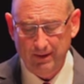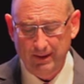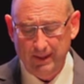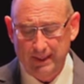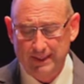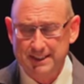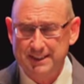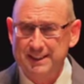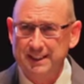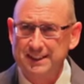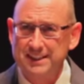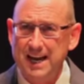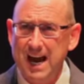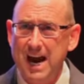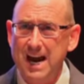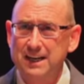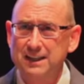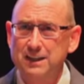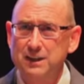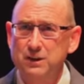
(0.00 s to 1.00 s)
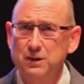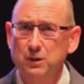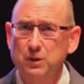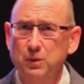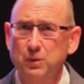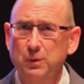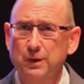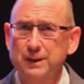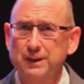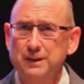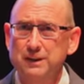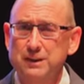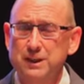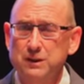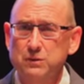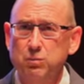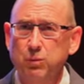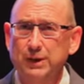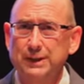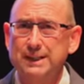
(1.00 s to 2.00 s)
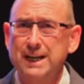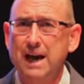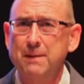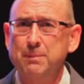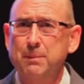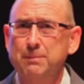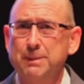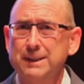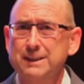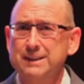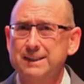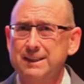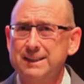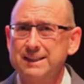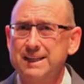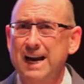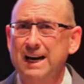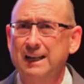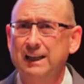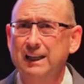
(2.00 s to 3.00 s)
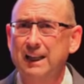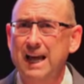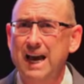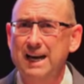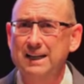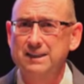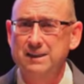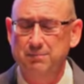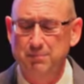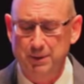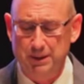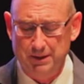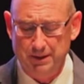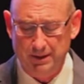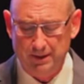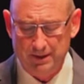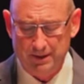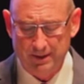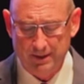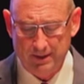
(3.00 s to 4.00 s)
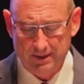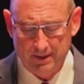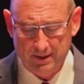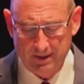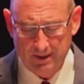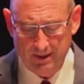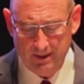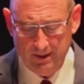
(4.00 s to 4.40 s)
It's designed to deal with just one type of business, not a class of businesses.